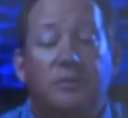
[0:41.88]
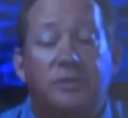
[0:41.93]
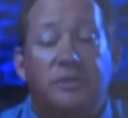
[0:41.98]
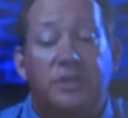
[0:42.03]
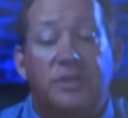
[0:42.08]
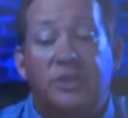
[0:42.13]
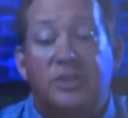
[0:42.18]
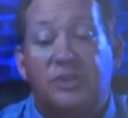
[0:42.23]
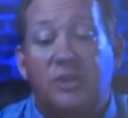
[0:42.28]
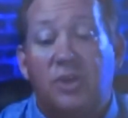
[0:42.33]

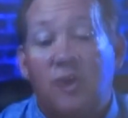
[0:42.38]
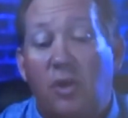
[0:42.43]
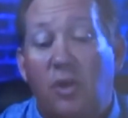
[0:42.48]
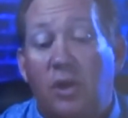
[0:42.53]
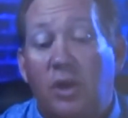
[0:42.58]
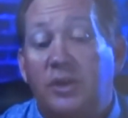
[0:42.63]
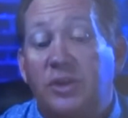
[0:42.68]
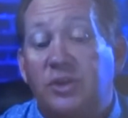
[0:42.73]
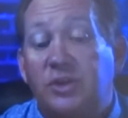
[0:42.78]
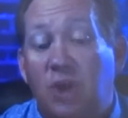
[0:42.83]

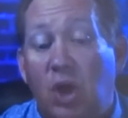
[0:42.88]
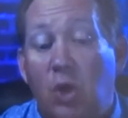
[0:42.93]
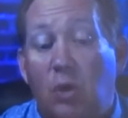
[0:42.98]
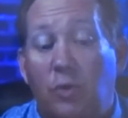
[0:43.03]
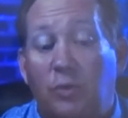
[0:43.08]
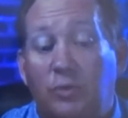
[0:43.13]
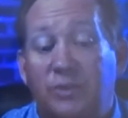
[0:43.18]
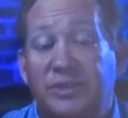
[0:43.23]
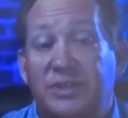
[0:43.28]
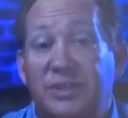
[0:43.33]
Tashara
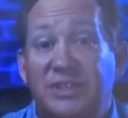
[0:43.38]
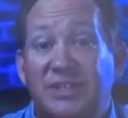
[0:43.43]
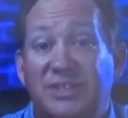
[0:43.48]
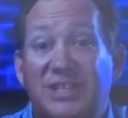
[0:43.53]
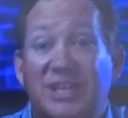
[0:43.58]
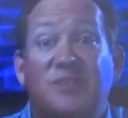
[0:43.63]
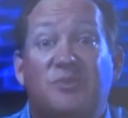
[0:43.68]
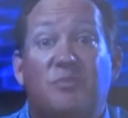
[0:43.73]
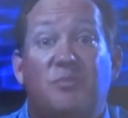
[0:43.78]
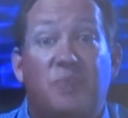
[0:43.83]
Jones
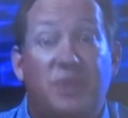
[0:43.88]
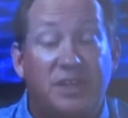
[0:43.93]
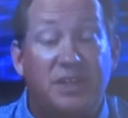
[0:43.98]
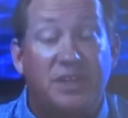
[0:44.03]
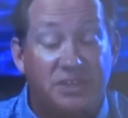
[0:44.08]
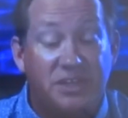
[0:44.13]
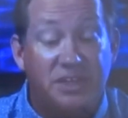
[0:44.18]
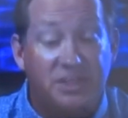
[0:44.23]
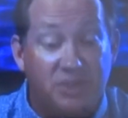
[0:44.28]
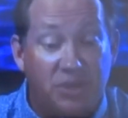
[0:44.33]
says
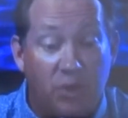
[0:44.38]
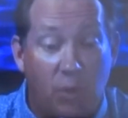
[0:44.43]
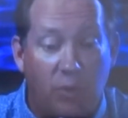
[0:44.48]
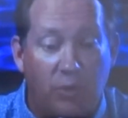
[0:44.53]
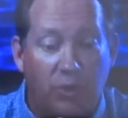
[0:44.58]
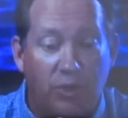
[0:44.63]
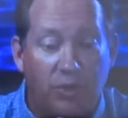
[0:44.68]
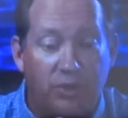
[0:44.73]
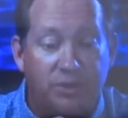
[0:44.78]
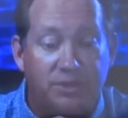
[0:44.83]
business
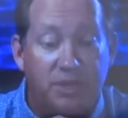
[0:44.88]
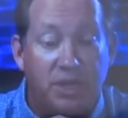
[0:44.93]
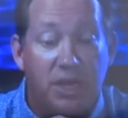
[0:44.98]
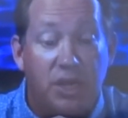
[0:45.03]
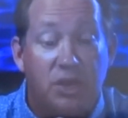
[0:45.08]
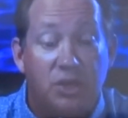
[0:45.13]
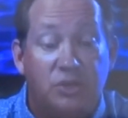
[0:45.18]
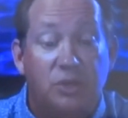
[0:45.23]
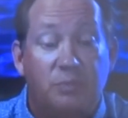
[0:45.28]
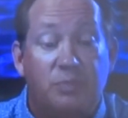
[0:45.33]
owners
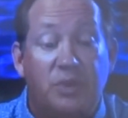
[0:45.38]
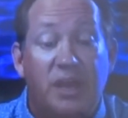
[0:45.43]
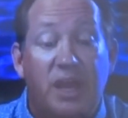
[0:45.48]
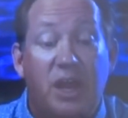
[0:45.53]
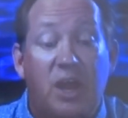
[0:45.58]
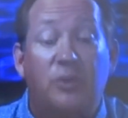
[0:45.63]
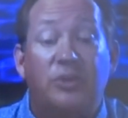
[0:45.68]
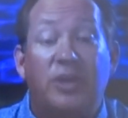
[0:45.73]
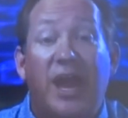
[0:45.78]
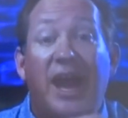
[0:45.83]
should be
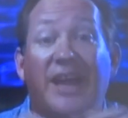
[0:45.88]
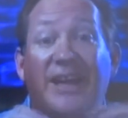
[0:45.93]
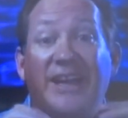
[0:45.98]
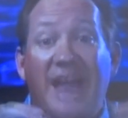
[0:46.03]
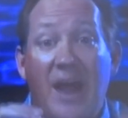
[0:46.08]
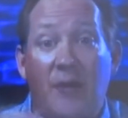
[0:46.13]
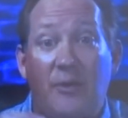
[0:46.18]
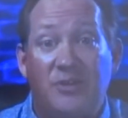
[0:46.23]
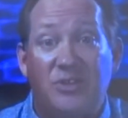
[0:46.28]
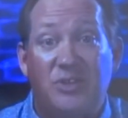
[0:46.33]
held
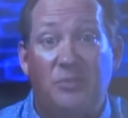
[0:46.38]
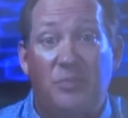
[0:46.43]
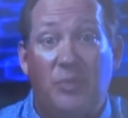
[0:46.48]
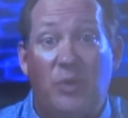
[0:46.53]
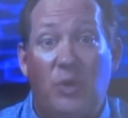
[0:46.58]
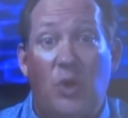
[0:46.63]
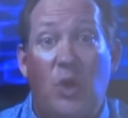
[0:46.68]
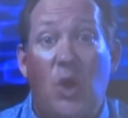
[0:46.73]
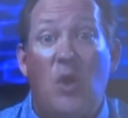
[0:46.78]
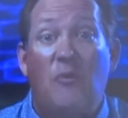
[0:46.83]

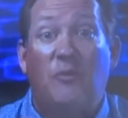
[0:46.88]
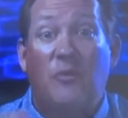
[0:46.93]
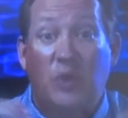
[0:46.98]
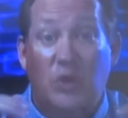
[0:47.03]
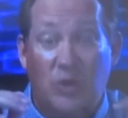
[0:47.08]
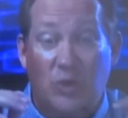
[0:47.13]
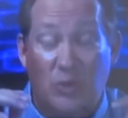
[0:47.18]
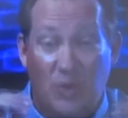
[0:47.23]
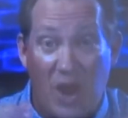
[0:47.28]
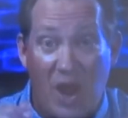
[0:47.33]
accountable for
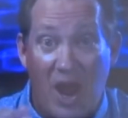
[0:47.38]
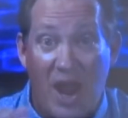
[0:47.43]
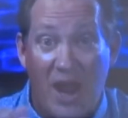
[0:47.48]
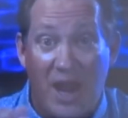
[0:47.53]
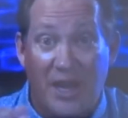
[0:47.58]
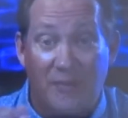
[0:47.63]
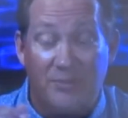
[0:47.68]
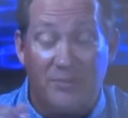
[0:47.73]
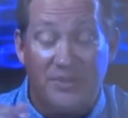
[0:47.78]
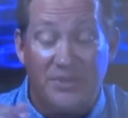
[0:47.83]

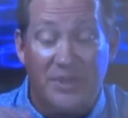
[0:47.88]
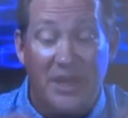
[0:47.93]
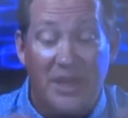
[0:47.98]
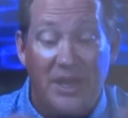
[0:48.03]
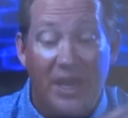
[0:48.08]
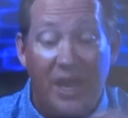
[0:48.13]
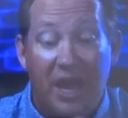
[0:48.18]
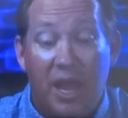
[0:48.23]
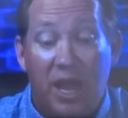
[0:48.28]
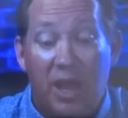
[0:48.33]

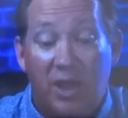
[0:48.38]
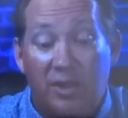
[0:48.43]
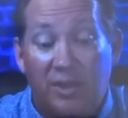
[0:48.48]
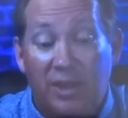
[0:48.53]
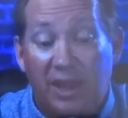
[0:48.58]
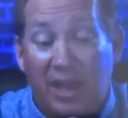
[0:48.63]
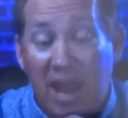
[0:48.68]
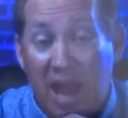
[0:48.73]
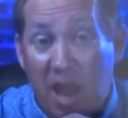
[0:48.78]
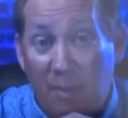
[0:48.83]
crimes
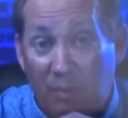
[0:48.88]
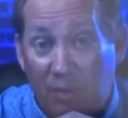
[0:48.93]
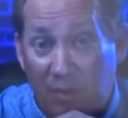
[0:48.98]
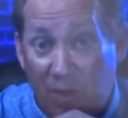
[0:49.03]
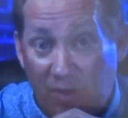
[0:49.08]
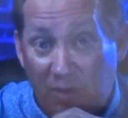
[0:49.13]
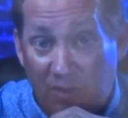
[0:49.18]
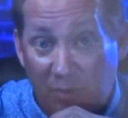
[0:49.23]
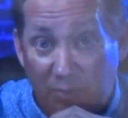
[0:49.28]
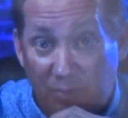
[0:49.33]
that happen
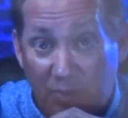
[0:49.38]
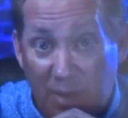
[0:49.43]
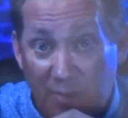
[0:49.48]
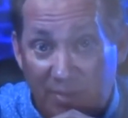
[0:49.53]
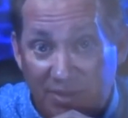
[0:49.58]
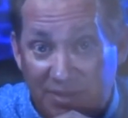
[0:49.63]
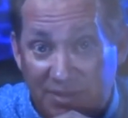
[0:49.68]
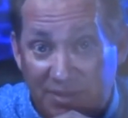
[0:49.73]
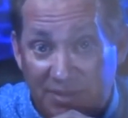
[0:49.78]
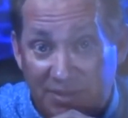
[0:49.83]
on their
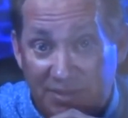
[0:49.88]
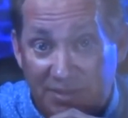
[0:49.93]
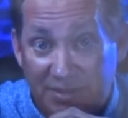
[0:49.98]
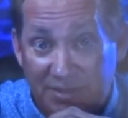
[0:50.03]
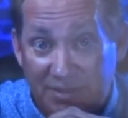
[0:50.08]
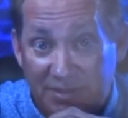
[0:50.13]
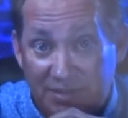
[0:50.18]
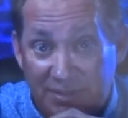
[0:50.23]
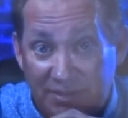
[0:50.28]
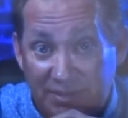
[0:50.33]

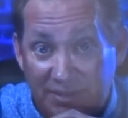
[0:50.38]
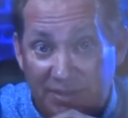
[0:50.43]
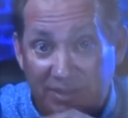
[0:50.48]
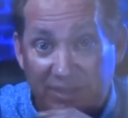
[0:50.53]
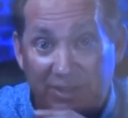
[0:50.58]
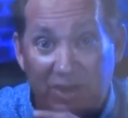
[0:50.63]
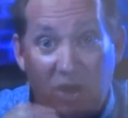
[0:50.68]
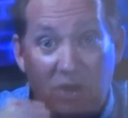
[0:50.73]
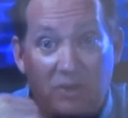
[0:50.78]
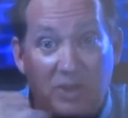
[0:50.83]
premises.
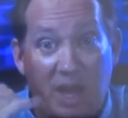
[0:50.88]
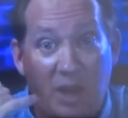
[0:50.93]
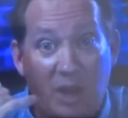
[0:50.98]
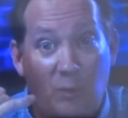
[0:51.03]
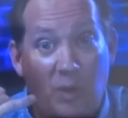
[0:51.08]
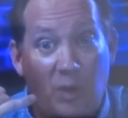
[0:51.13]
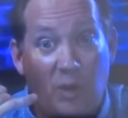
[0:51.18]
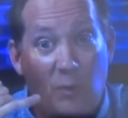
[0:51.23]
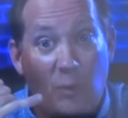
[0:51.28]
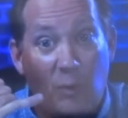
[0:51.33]
Call
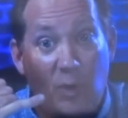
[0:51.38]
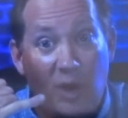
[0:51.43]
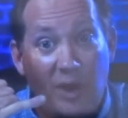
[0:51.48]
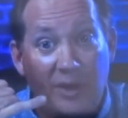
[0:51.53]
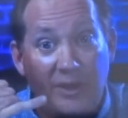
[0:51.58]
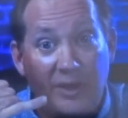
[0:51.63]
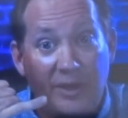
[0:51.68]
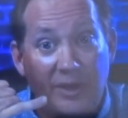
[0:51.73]
911.